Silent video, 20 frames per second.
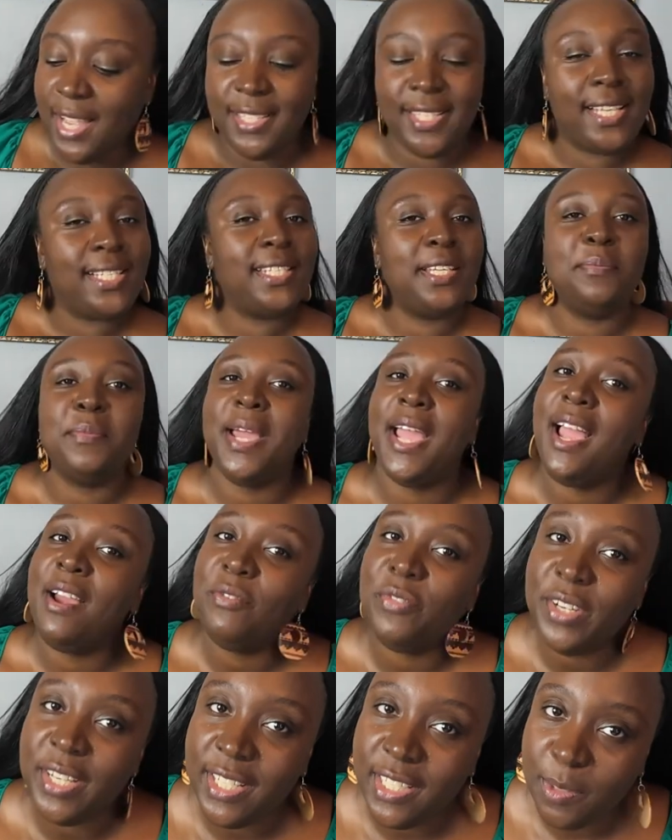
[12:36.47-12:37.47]
As I said, my
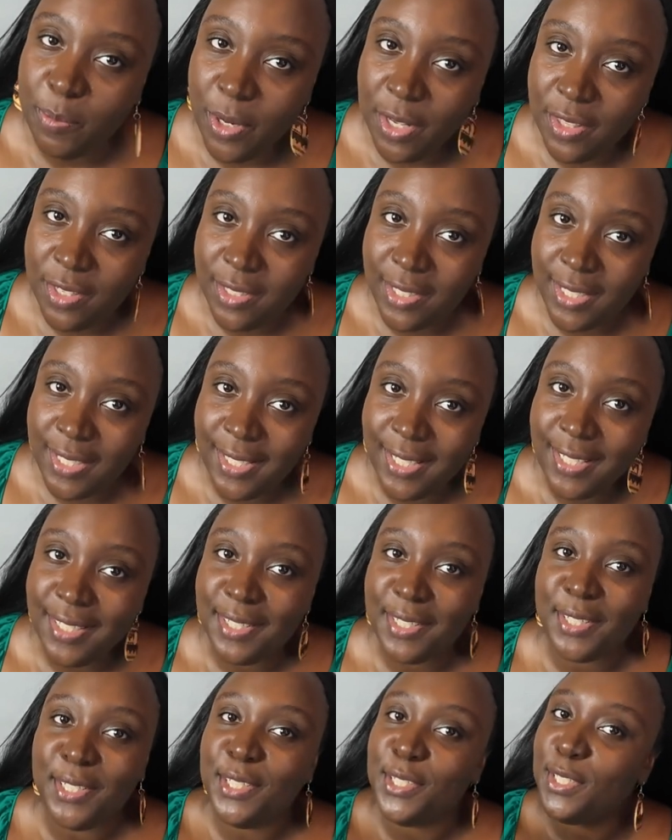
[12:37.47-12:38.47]
African brothers and
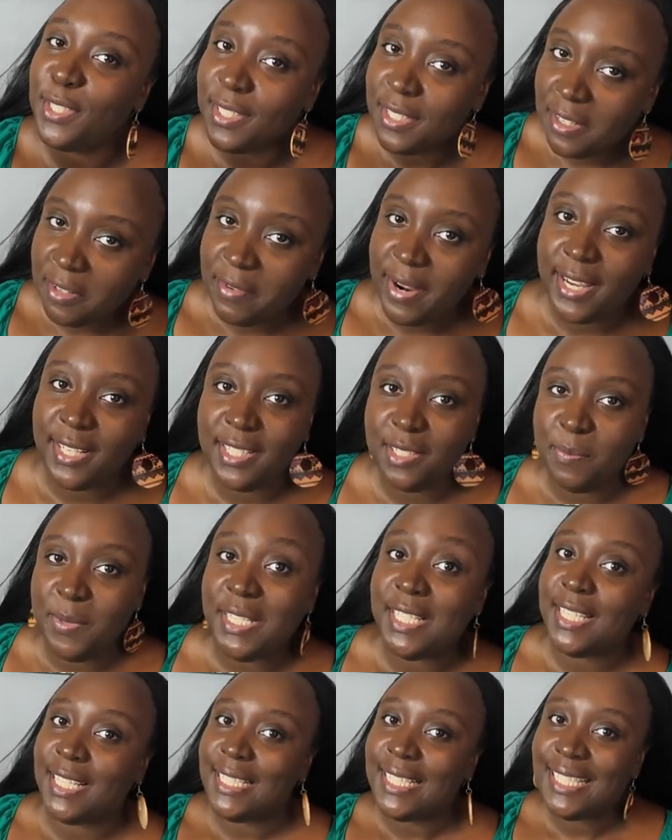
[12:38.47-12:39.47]
sisters, just correct
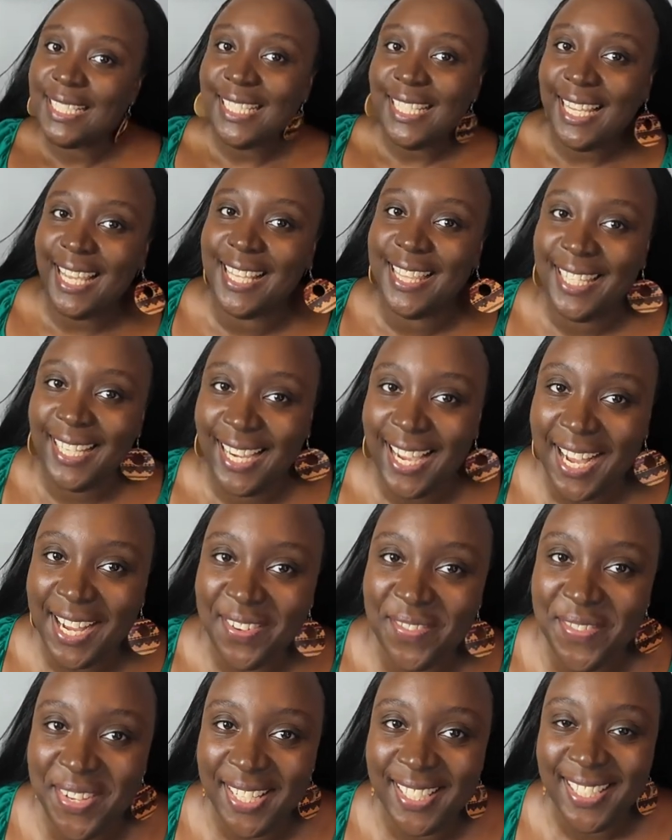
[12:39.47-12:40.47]
me gently in the
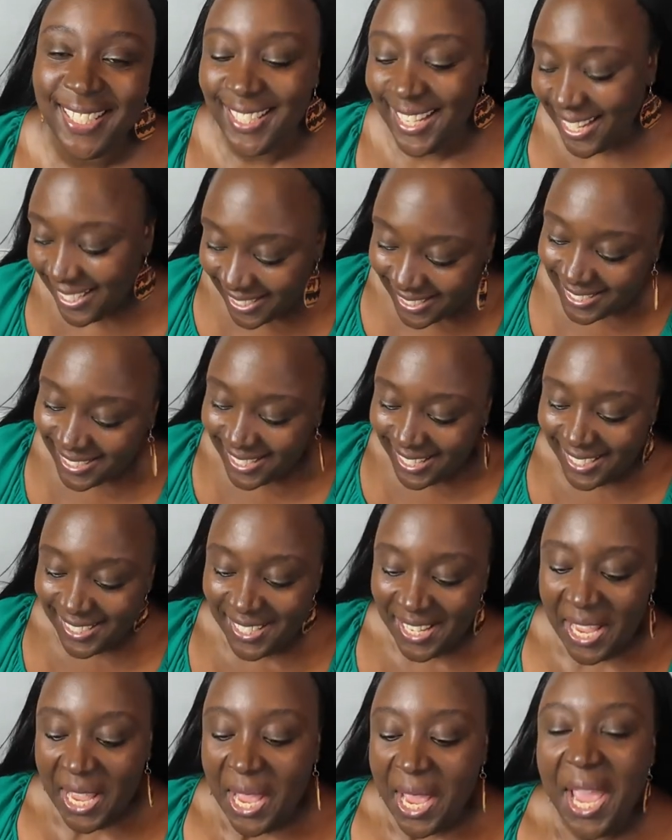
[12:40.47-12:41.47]
comment
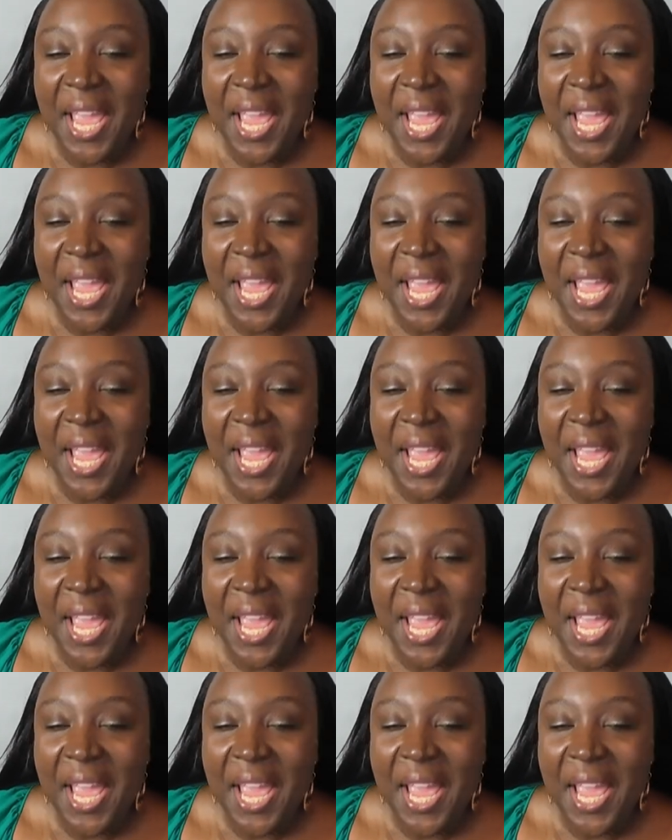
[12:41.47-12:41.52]
section.